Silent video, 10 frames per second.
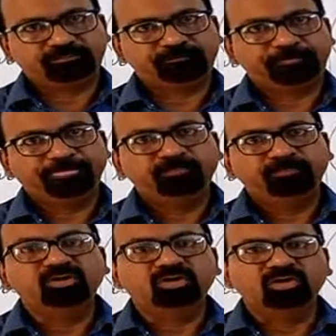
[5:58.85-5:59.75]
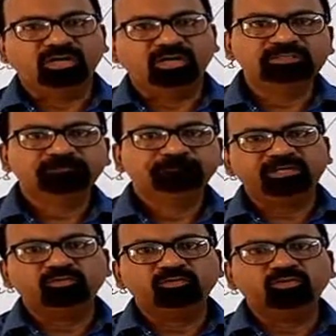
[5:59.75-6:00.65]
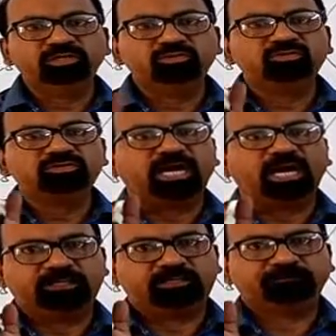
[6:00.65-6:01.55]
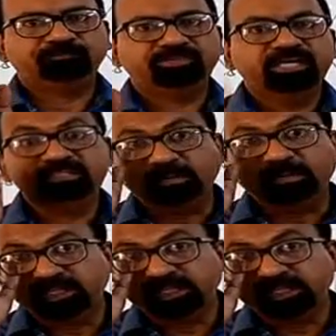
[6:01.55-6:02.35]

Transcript: Because if we are going to start something to